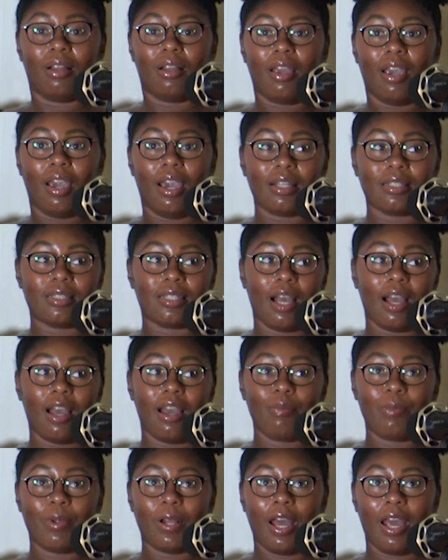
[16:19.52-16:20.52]

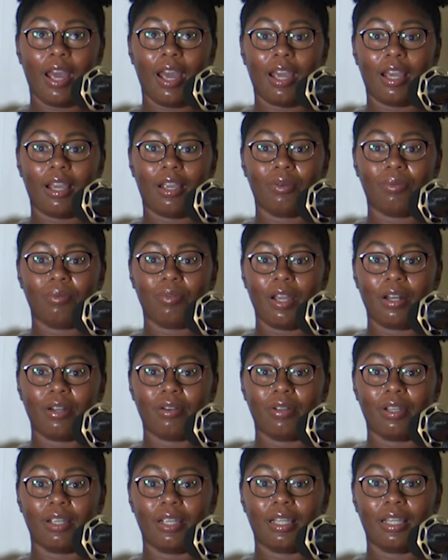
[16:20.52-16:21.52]
anti-Black
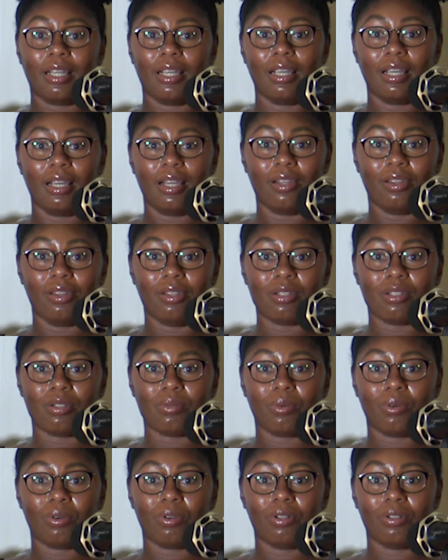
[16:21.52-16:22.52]
rhetoric in this
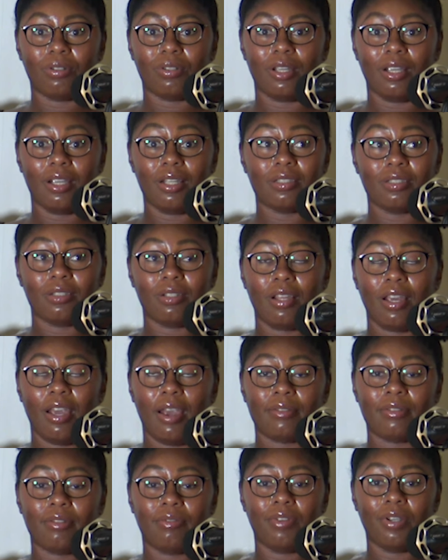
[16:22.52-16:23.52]
world. And so they
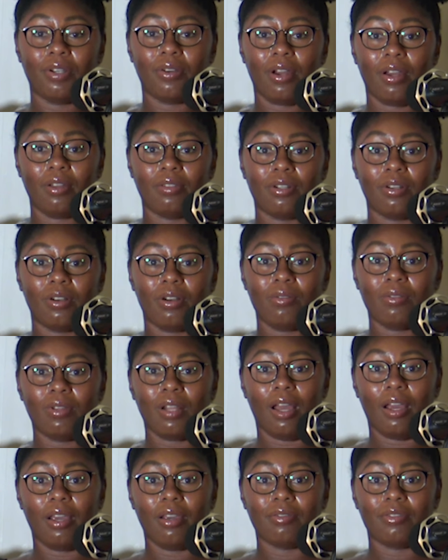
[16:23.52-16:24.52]
have to figure out their own
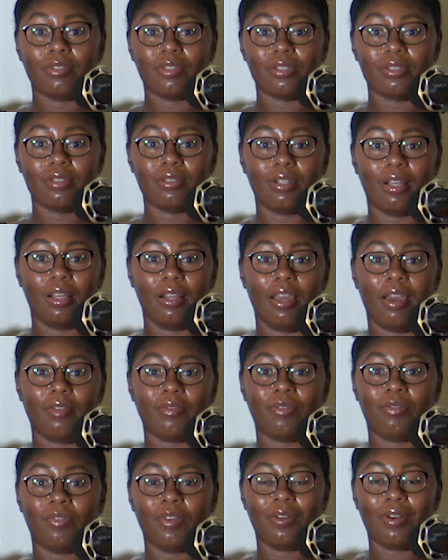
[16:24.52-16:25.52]
lives, and they have
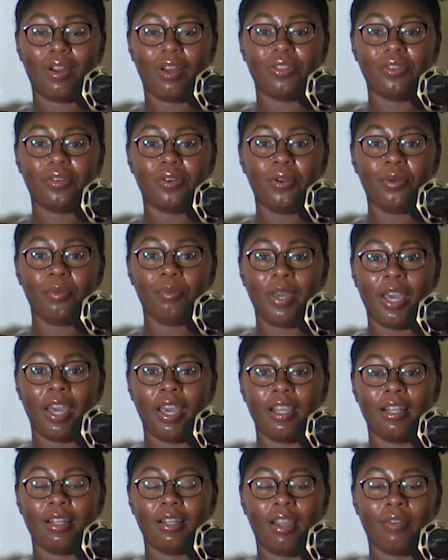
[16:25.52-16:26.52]
to figure out their own
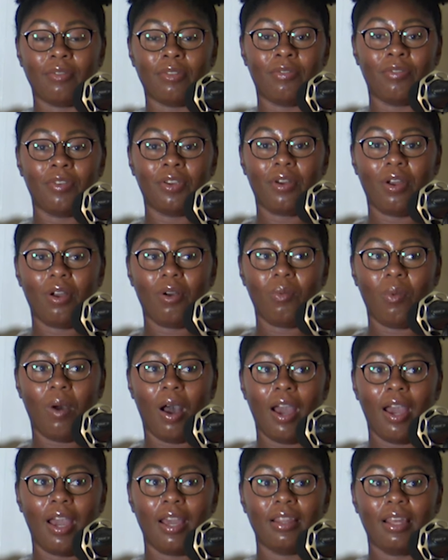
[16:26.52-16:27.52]
pain. They have to figure out
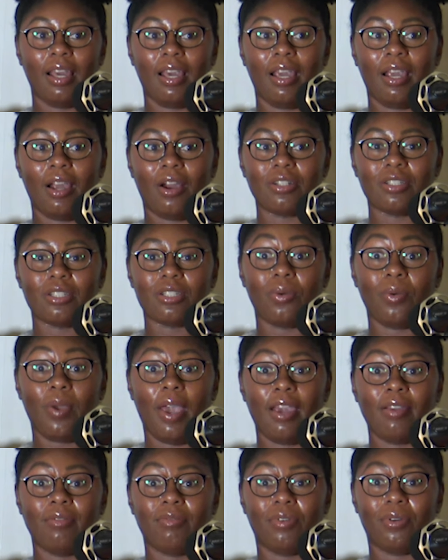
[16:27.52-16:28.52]
why they are so
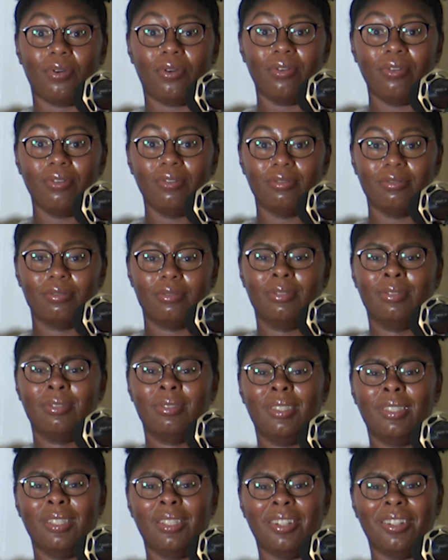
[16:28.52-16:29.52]
hateful,
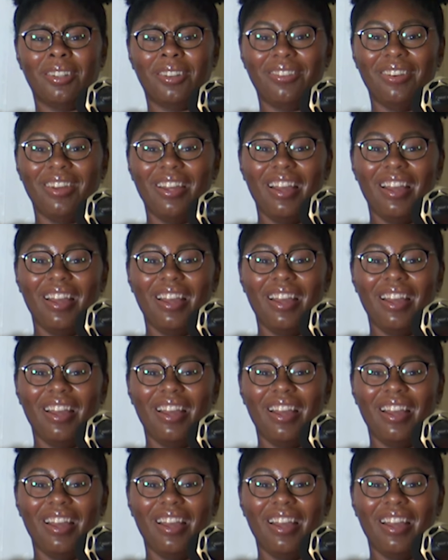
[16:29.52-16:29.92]
So